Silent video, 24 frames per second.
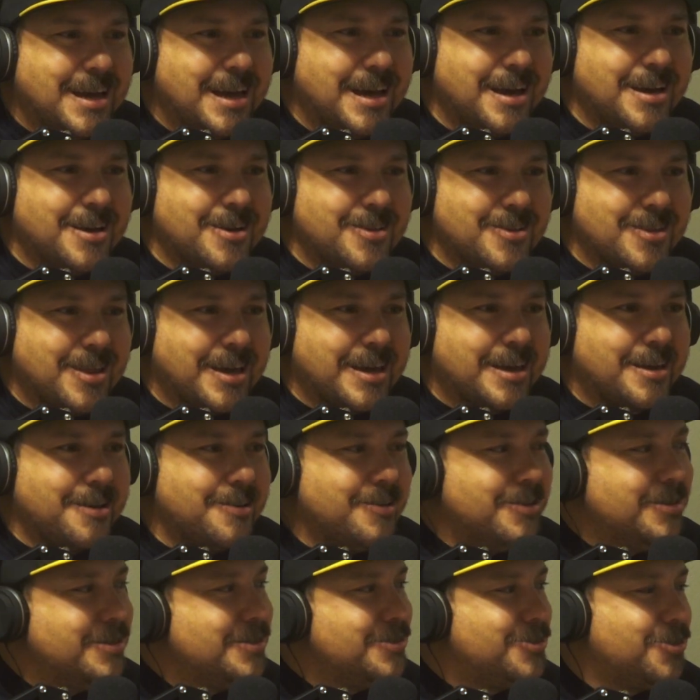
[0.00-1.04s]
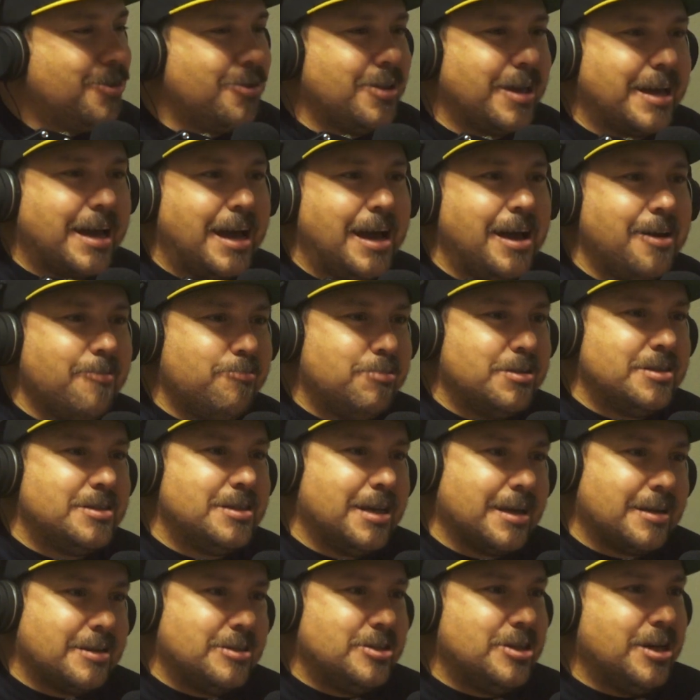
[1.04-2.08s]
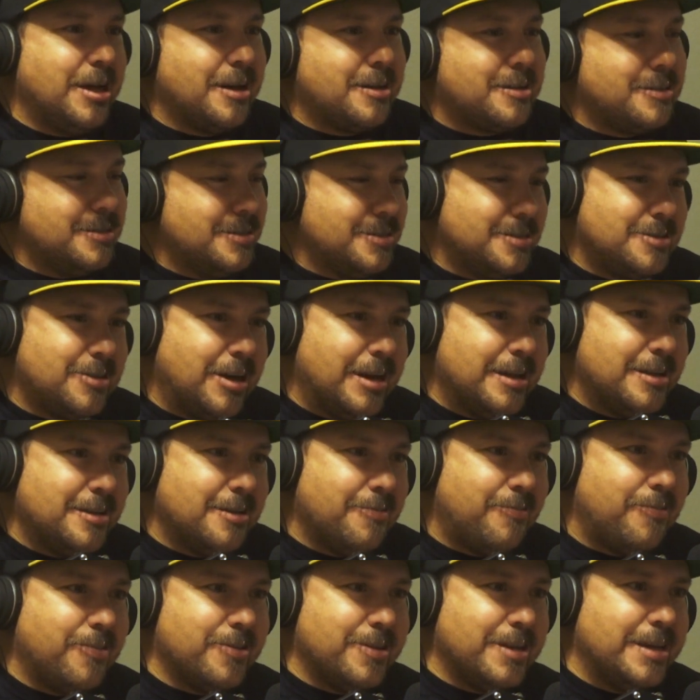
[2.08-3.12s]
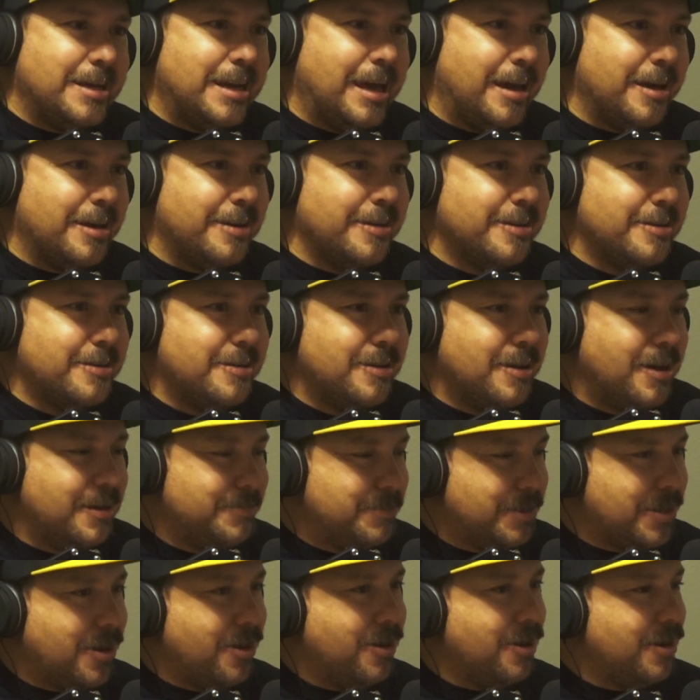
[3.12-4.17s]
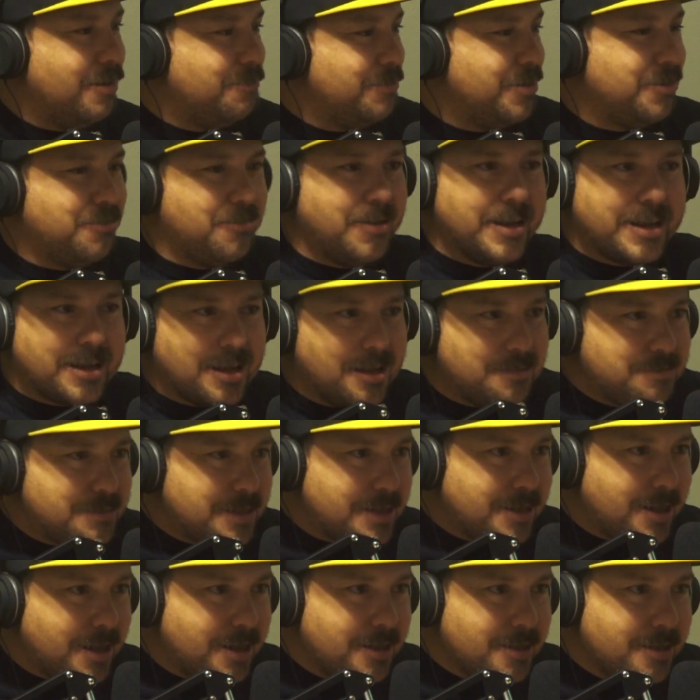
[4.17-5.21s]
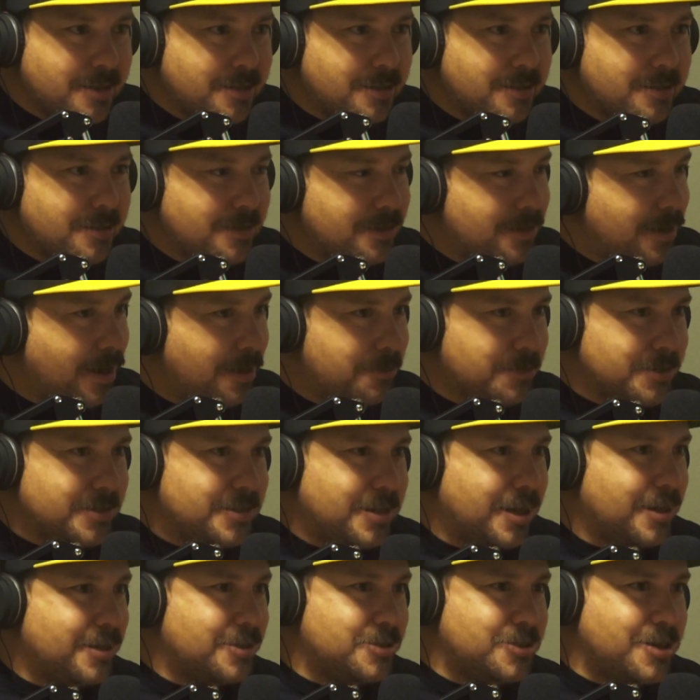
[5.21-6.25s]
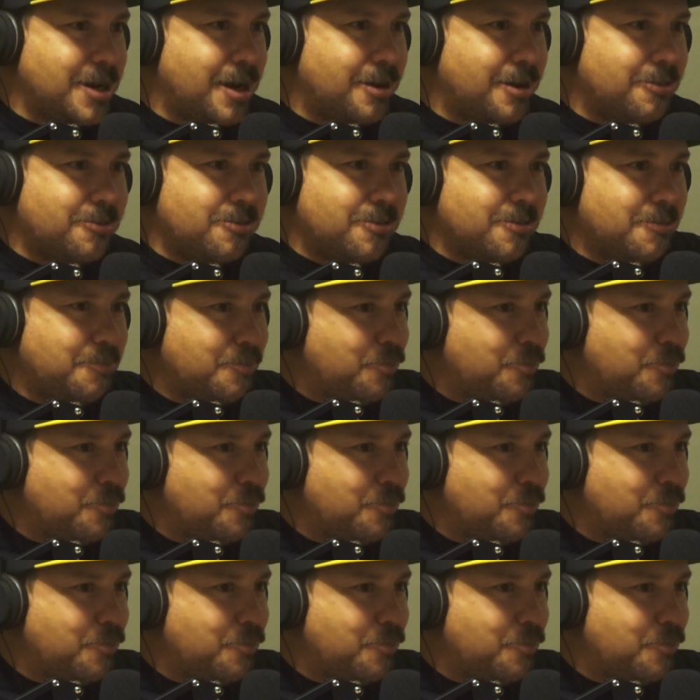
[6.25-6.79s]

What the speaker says: Hey, like I have this like checklist, right, for the day. I'm like, all right, I'm gonna wake up today. I'm gonna take a shower.